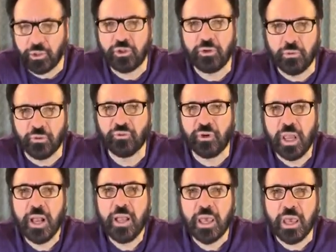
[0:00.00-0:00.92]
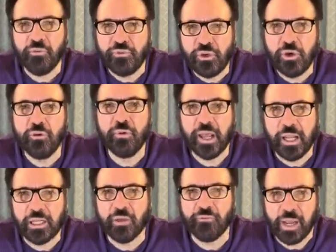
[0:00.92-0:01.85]
get to two and three, if you
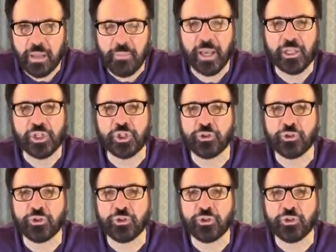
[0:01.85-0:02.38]
really develop